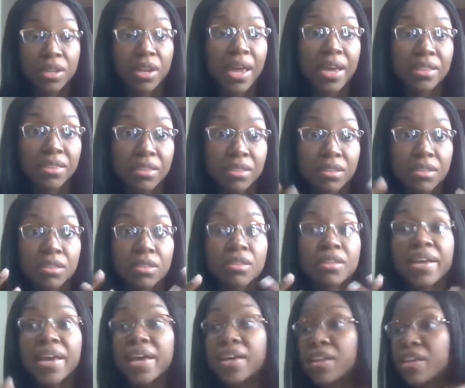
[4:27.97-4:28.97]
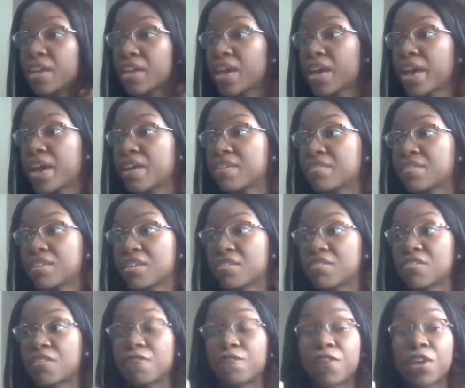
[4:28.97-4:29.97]
Like look at it as in a
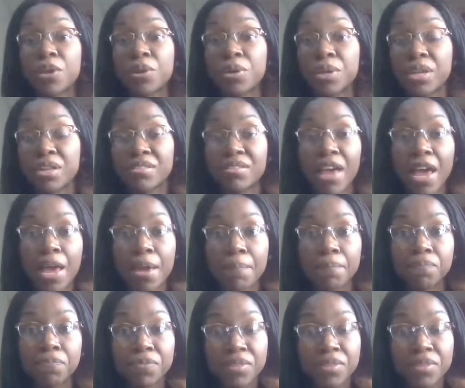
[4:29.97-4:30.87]
severity type